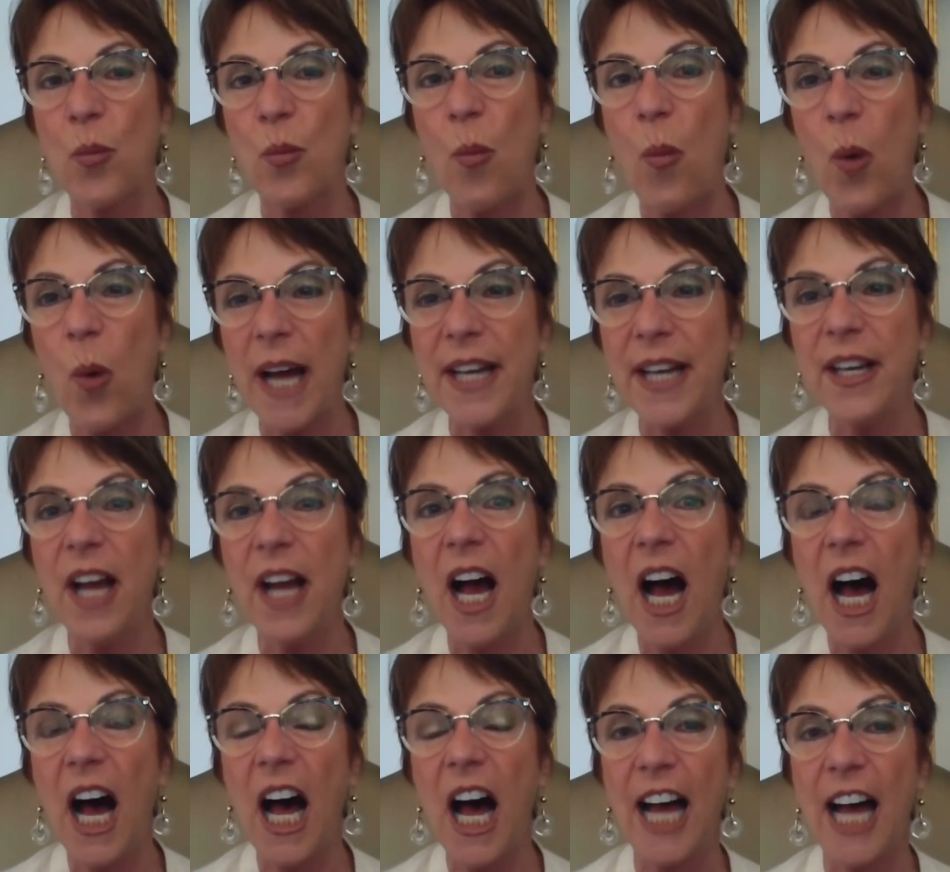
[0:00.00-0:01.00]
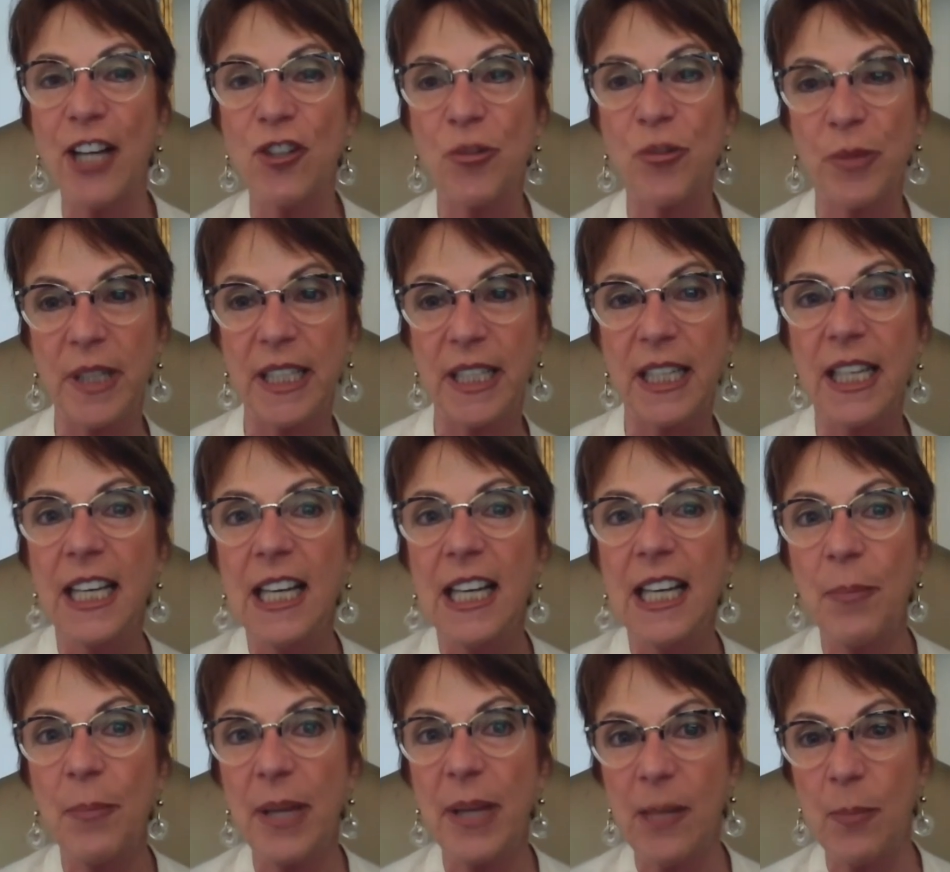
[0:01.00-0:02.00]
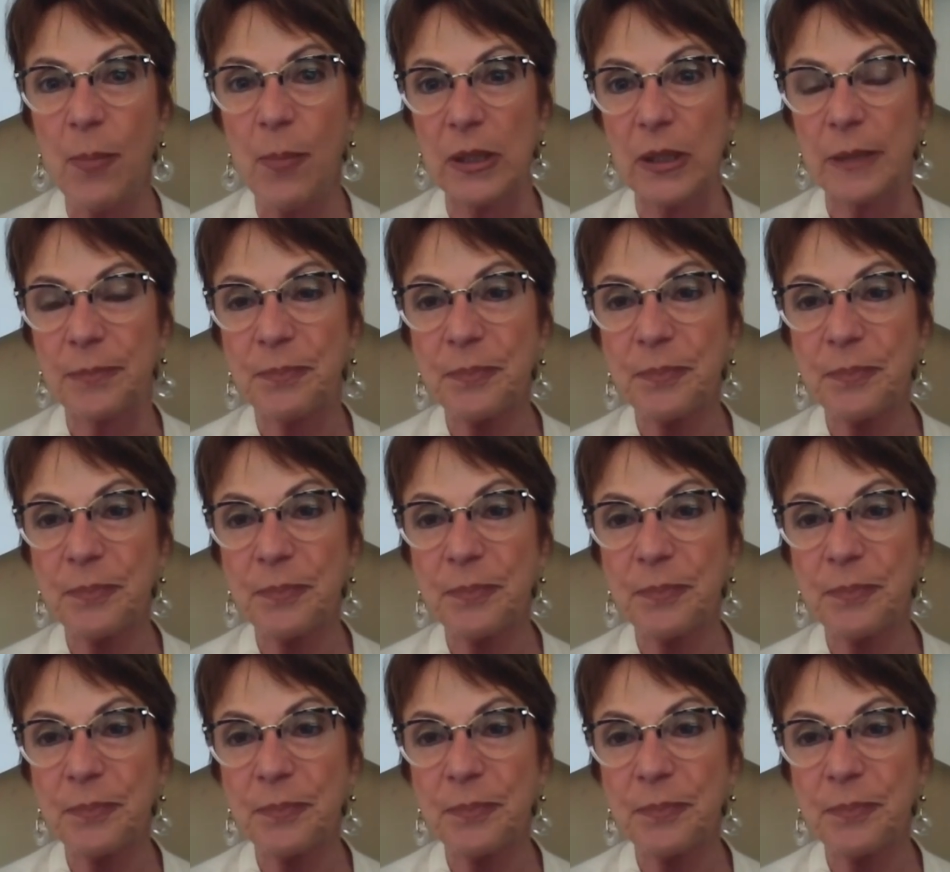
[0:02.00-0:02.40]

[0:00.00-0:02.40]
100 people,